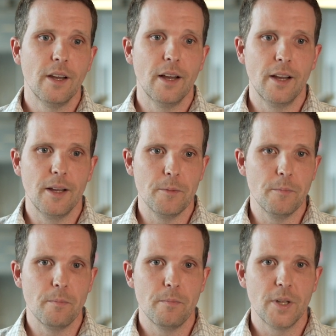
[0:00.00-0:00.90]

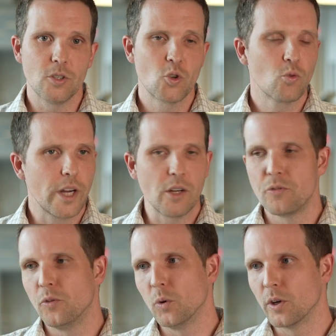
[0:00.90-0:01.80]
Um, it's great
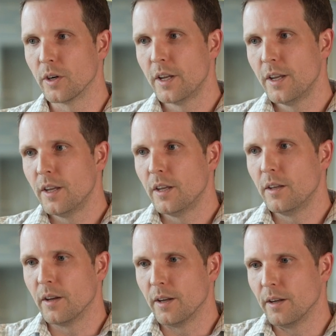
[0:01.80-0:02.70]
for
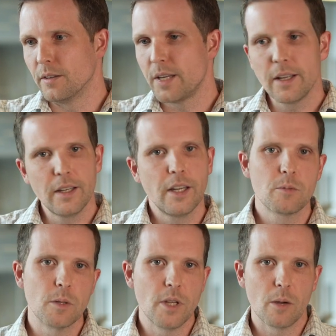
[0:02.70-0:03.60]
uh, tallying
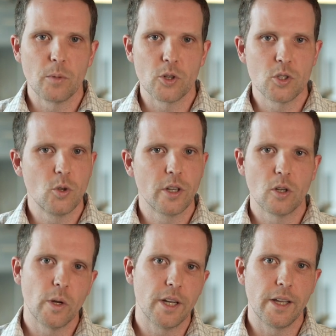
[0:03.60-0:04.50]
up some numbers, doing
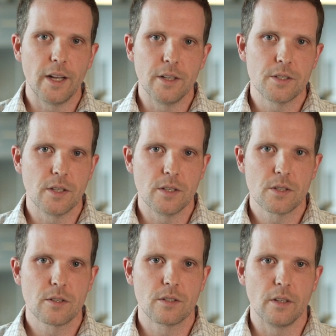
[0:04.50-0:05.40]
a quick
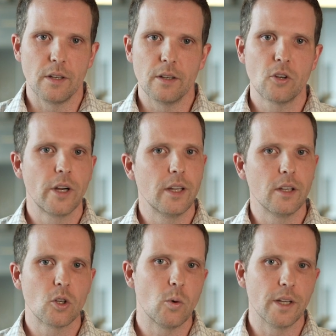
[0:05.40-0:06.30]
analysis, uh,
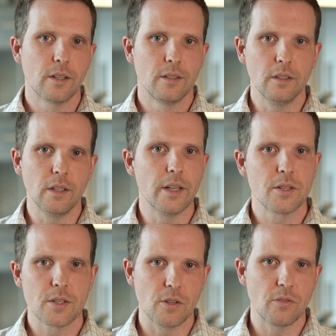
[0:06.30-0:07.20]
creating a quick
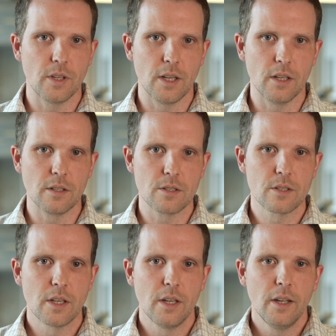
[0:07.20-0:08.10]
list of things.